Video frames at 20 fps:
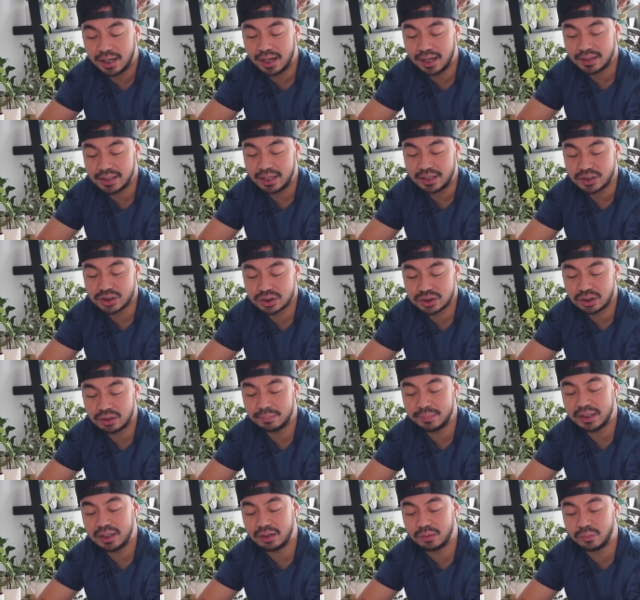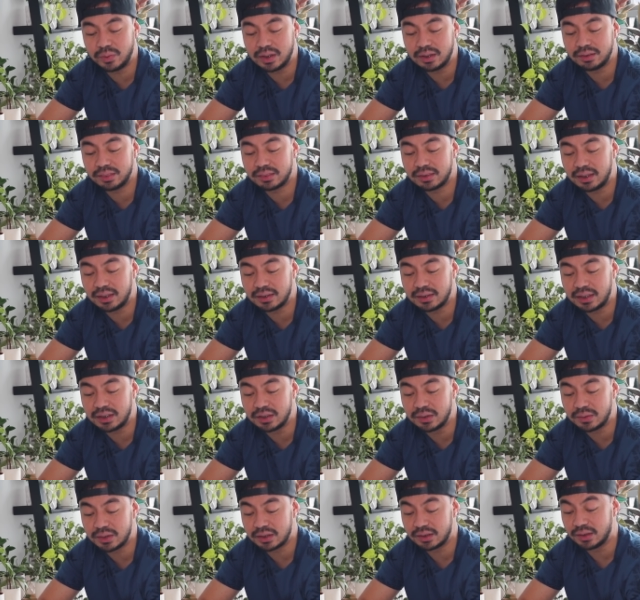Okay, show me a weird thing that
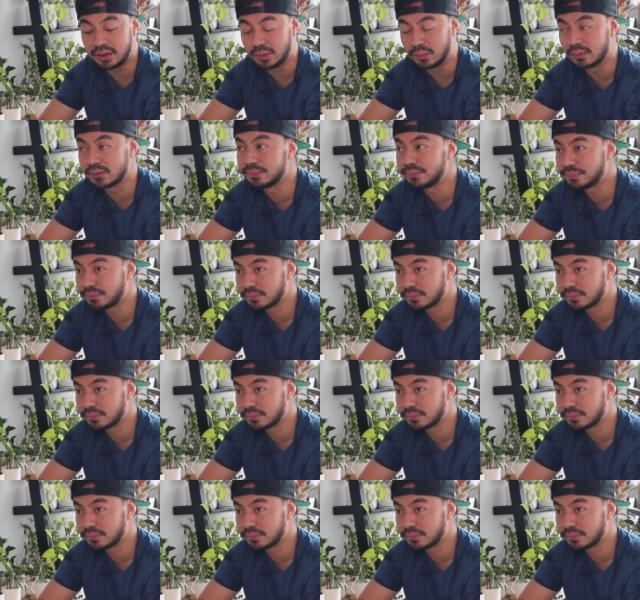you can do.